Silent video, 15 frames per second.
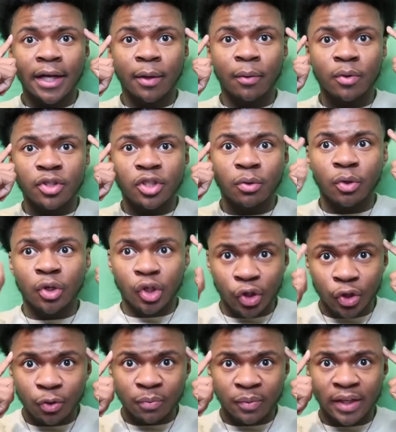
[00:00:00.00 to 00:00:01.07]
It was to
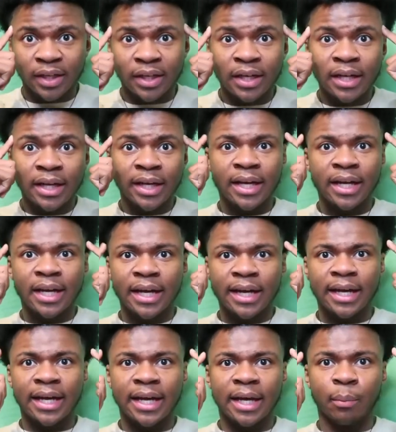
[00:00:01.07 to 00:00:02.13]
recruit me
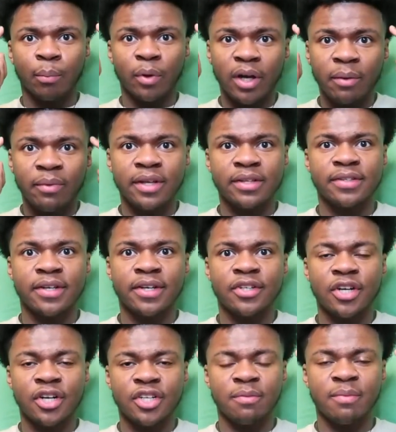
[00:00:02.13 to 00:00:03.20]
and bring me into the
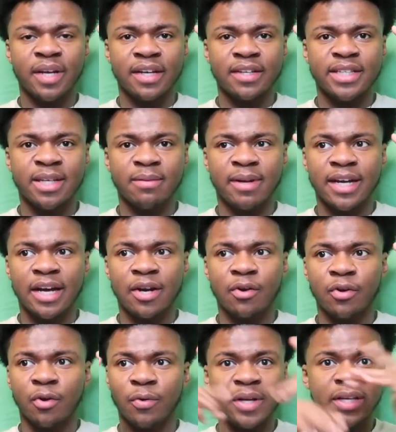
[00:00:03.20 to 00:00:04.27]
church and make it seem like I
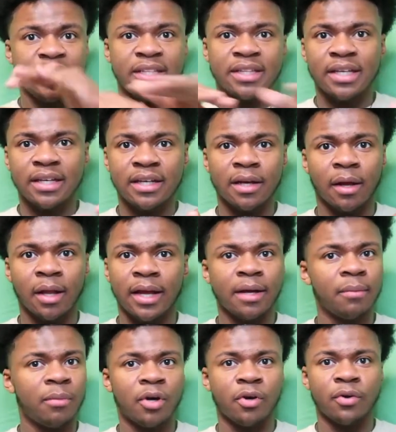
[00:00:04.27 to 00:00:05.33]
don't know anything. I'm like,
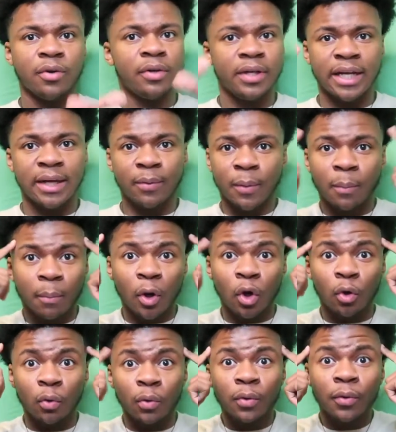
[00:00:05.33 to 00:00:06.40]
bro, they were
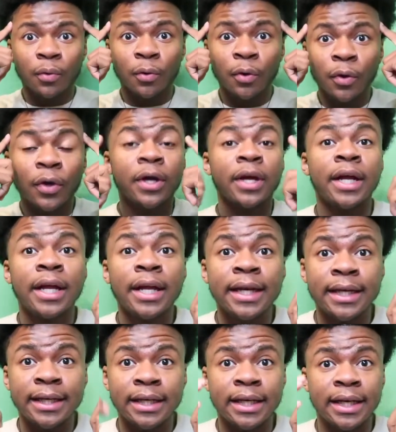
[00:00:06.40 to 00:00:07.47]
bro.
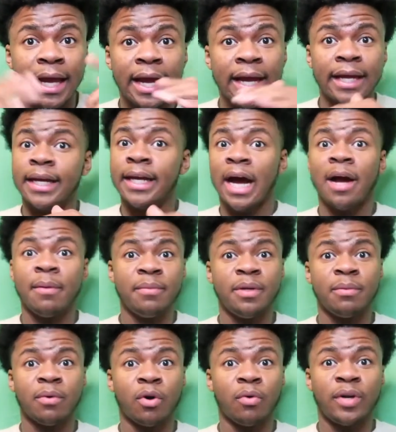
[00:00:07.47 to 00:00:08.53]
That got me,
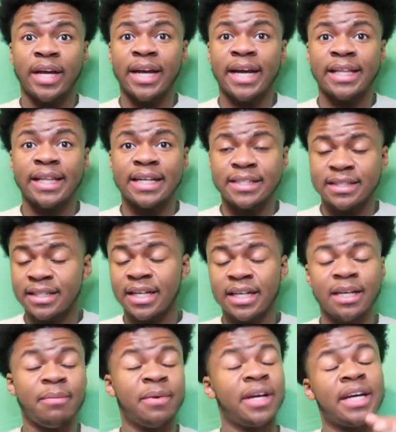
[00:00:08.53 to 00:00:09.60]
bro. When they had that
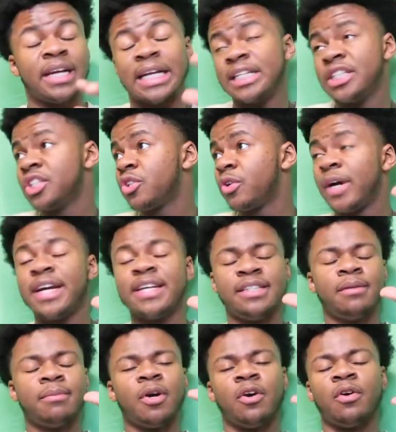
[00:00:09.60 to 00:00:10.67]
study, man, it's crazy,
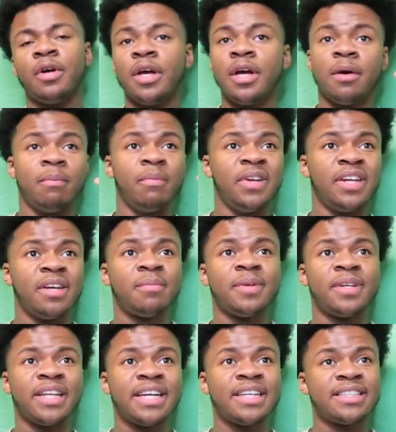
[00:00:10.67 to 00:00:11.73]
bro.
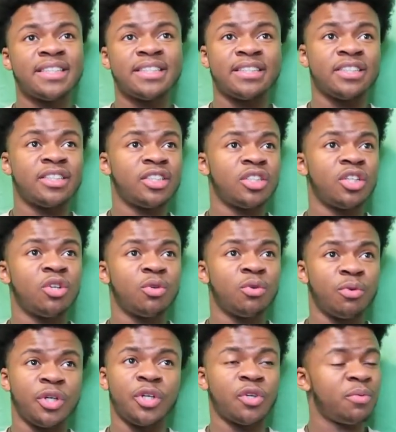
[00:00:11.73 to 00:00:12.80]
Manipulation is so
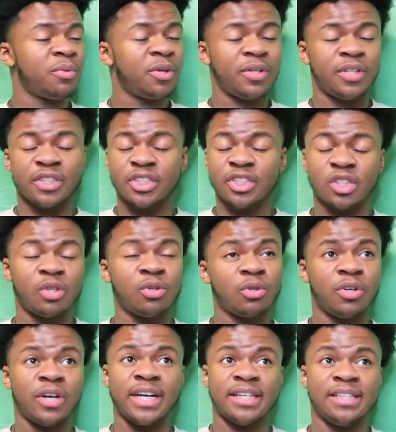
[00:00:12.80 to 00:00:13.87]
real, bro, and it's so
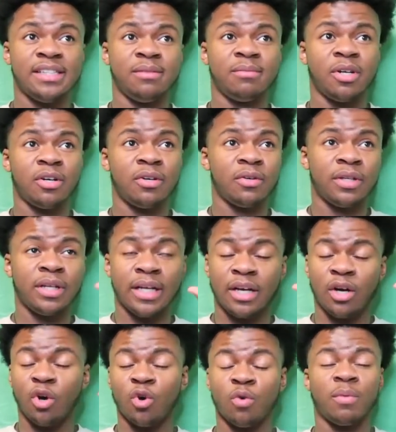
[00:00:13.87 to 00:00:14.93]
crazy, bro. Like,
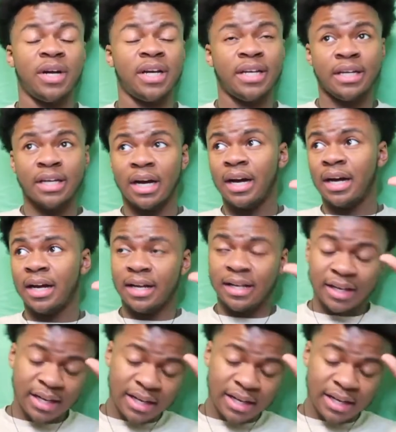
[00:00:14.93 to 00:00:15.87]
oh my God.